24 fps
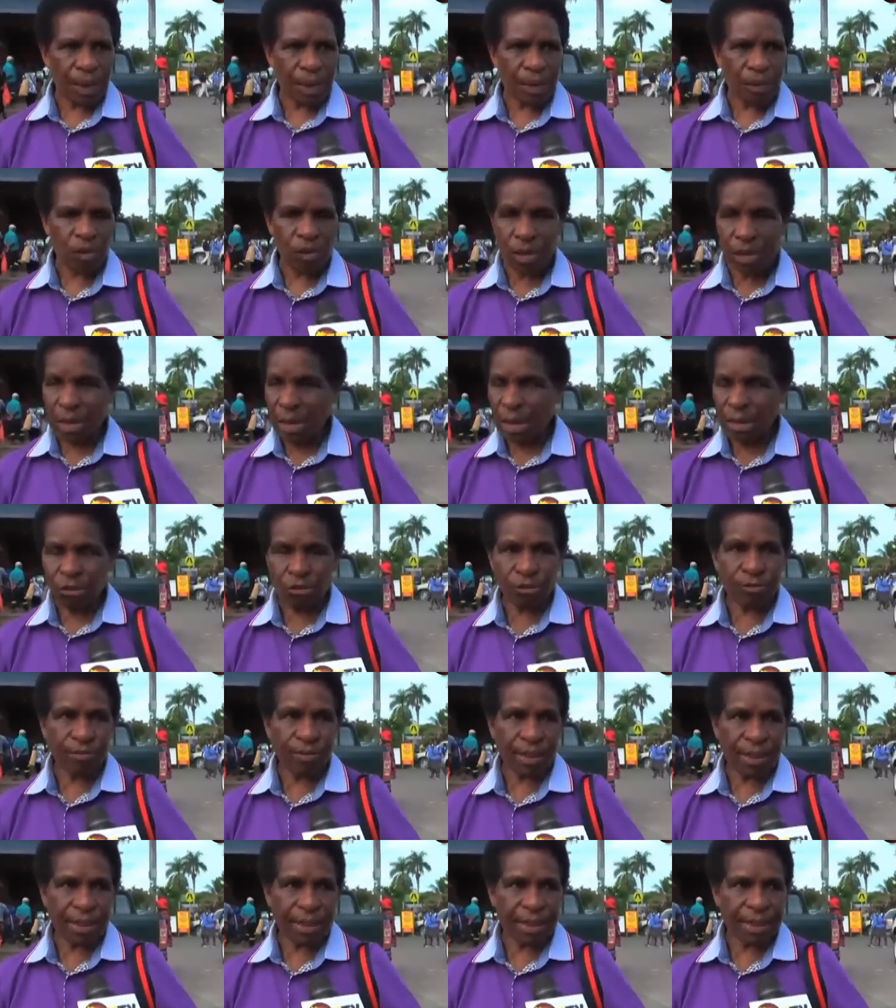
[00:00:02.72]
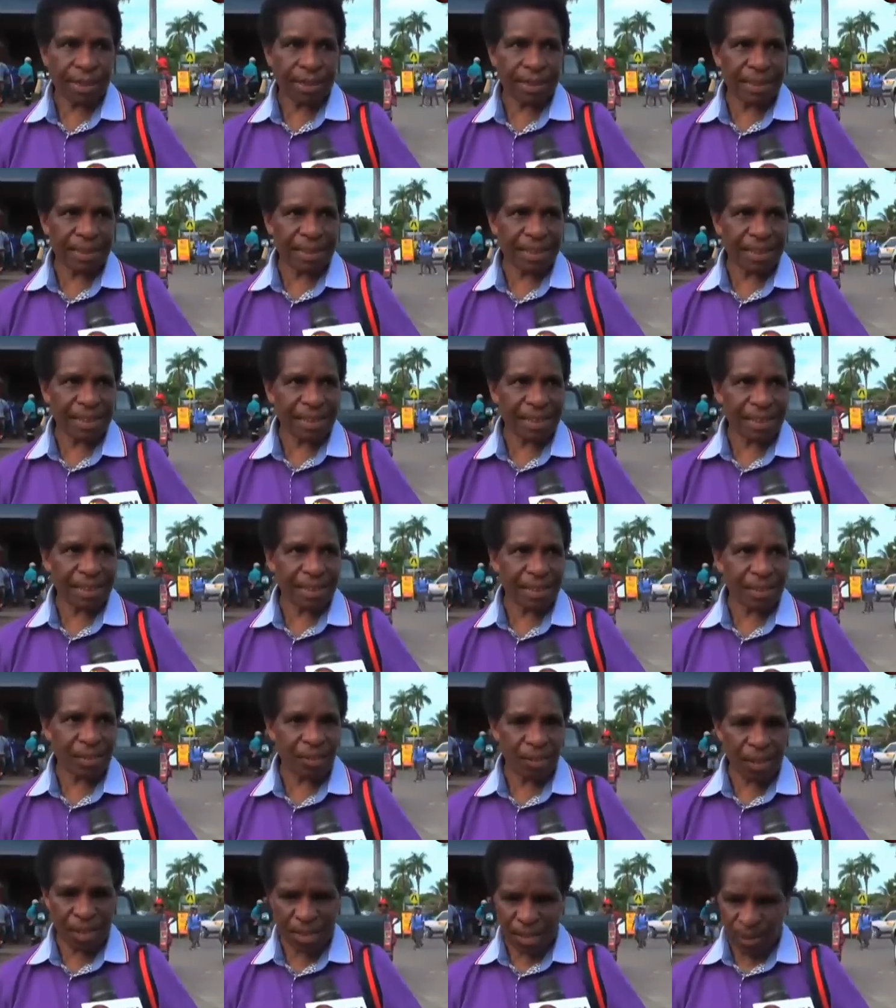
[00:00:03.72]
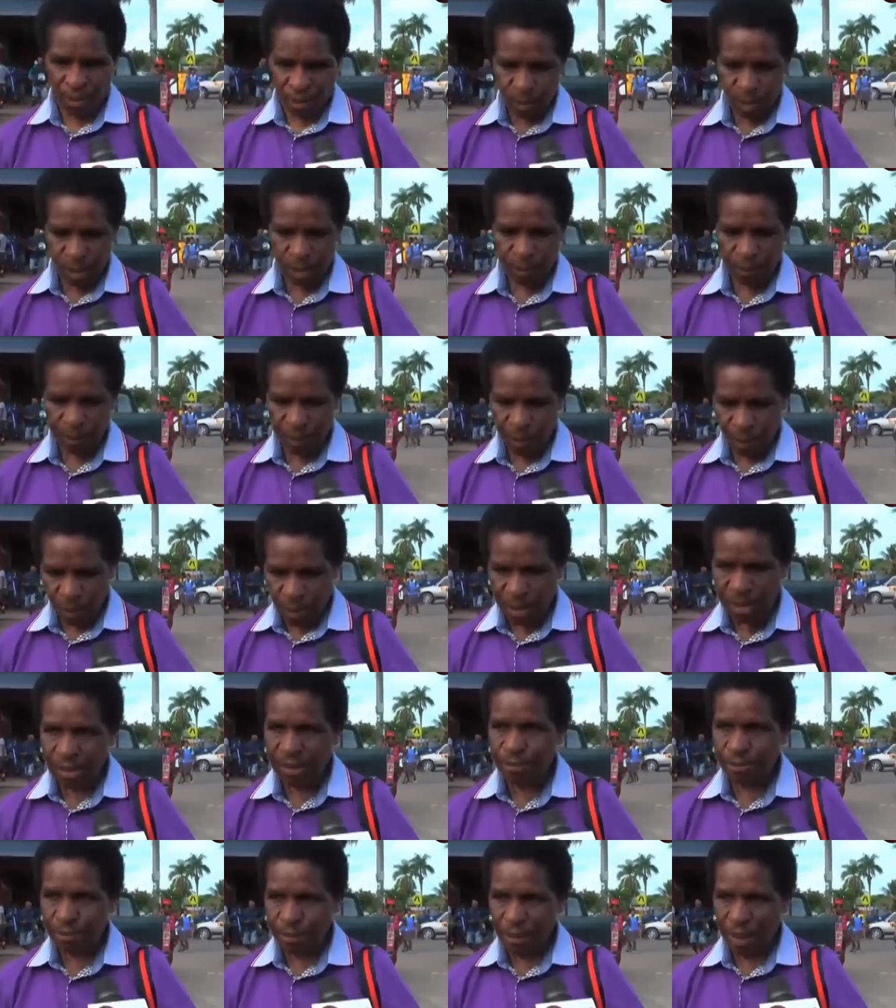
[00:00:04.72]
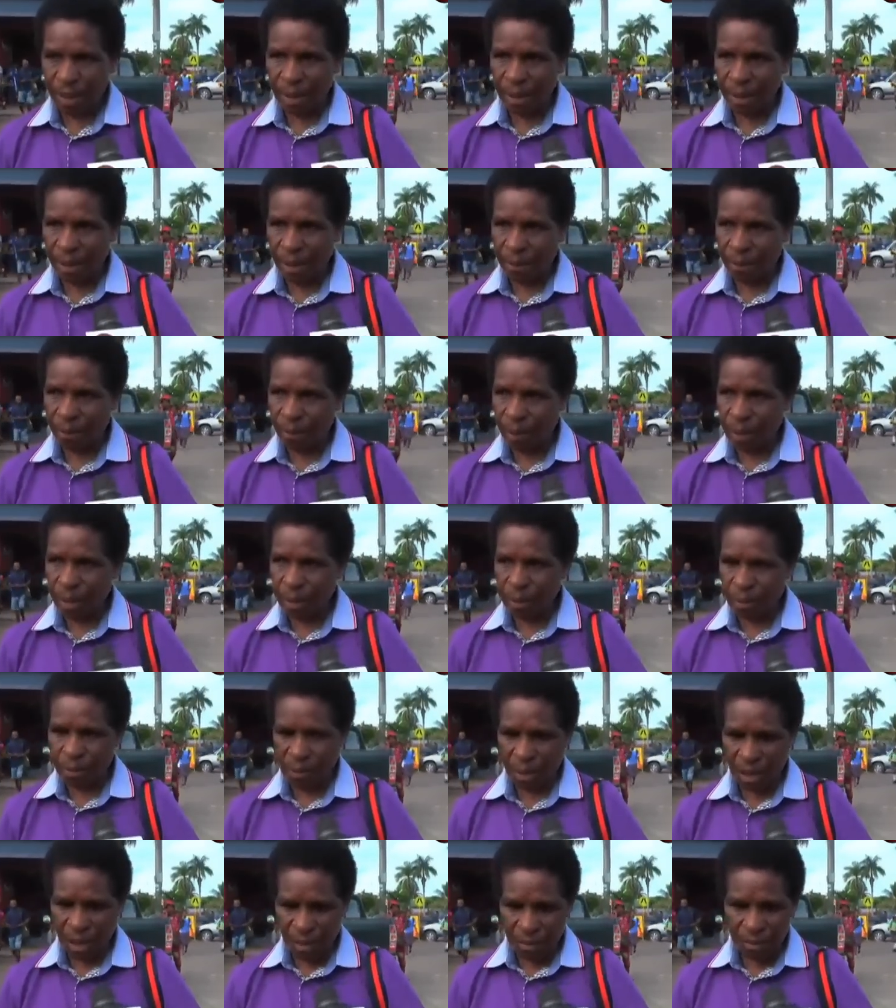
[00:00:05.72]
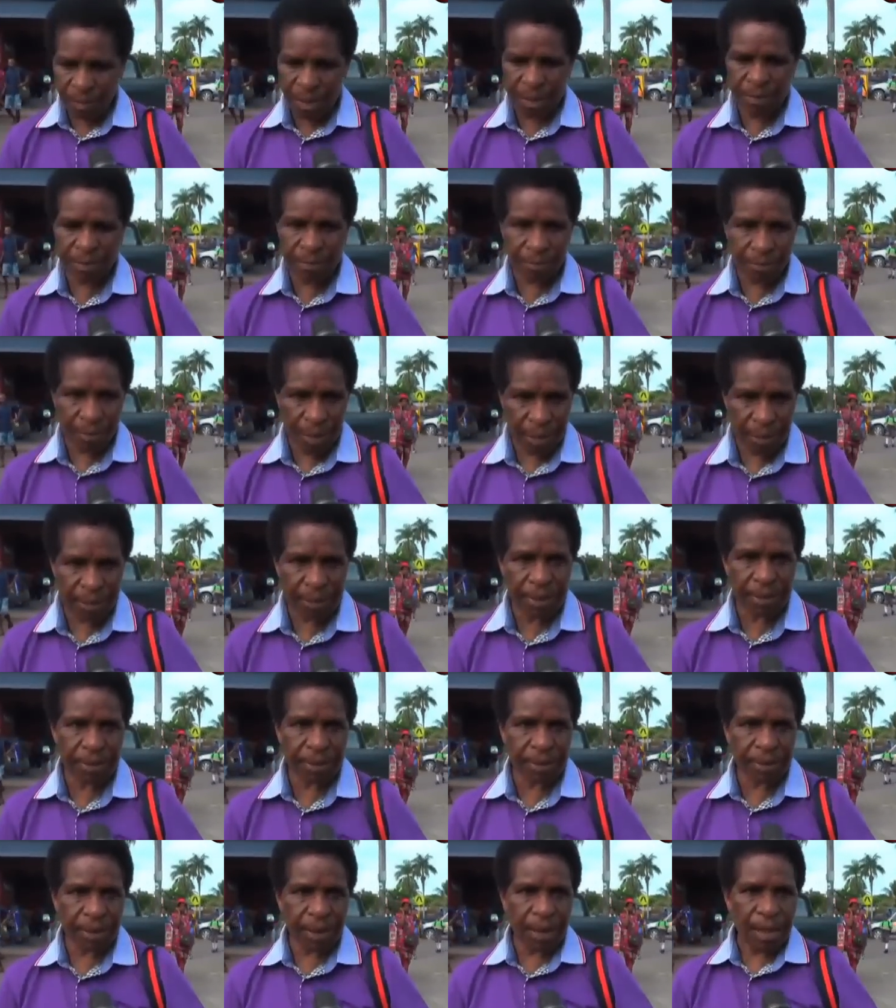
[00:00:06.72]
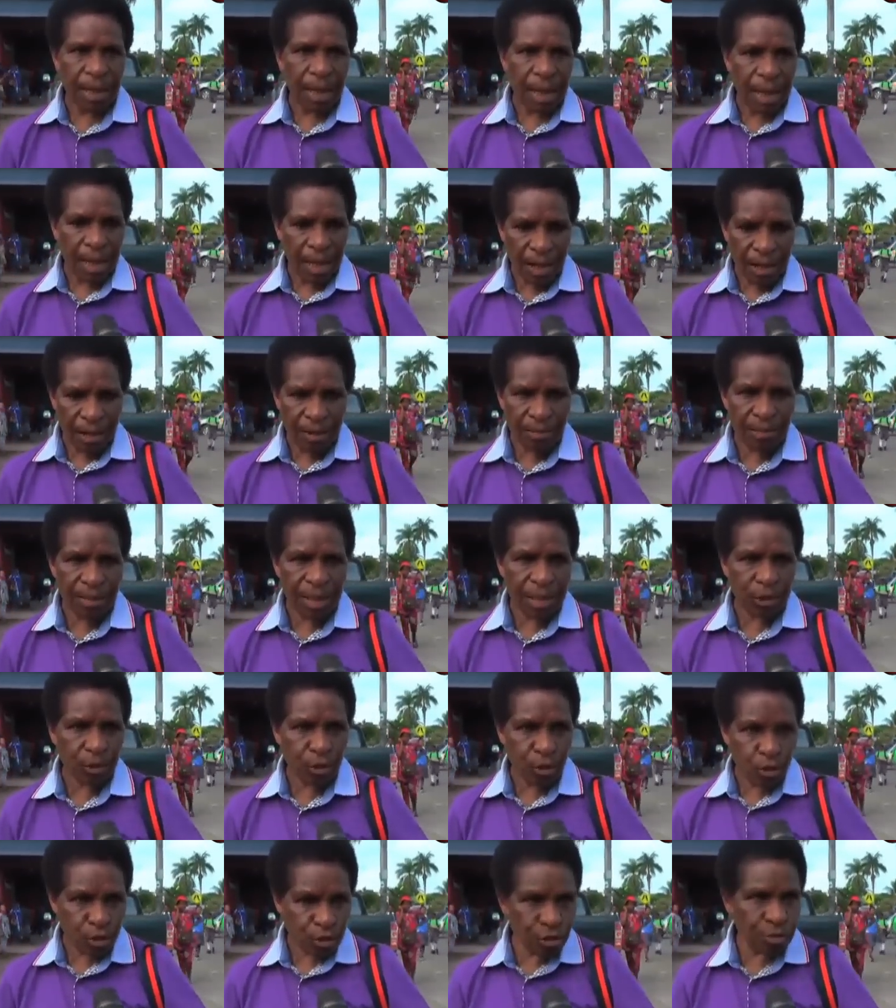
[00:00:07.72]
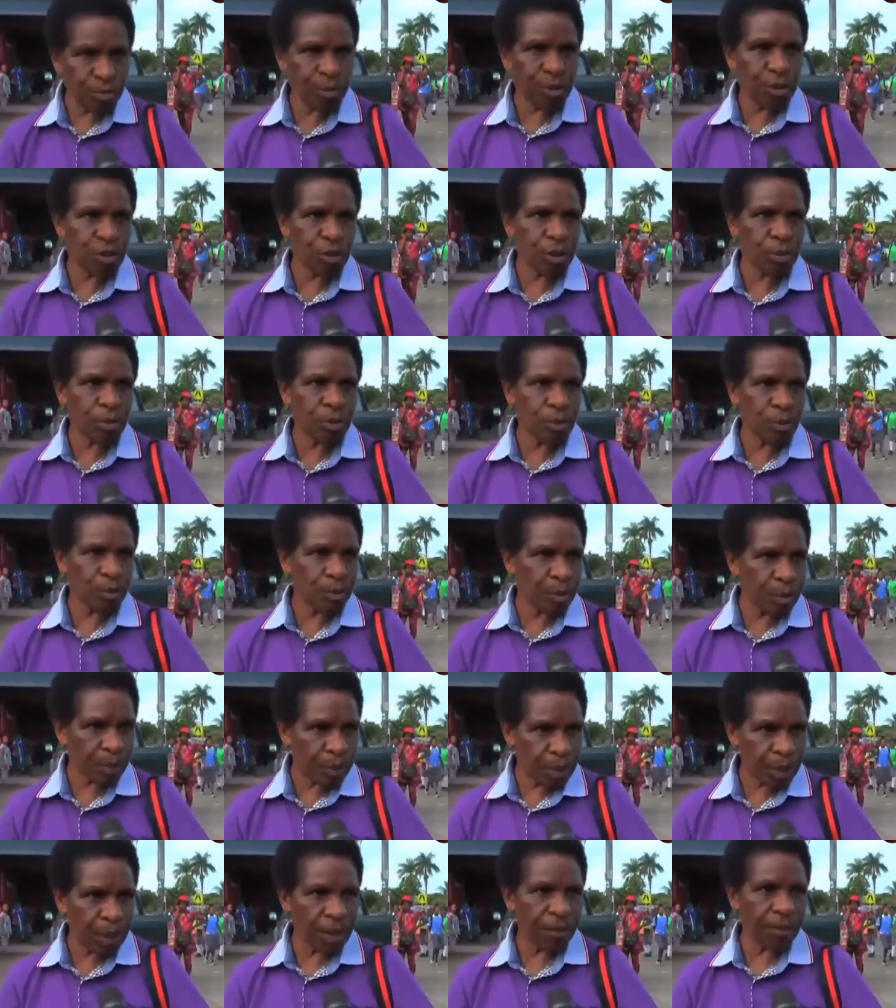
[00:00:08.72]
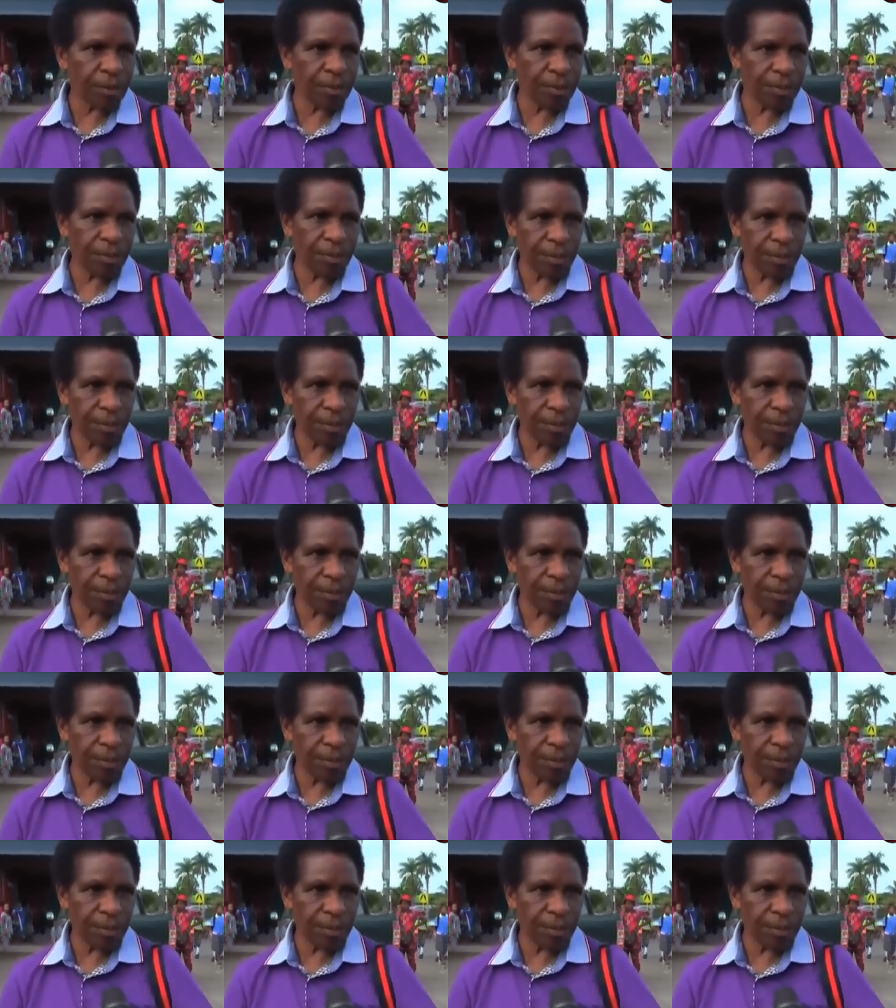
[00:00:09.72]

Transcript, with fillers: What the reactions we got today from Lae residents regarding Prime Minister Peter O'Neill's intention to resign varied.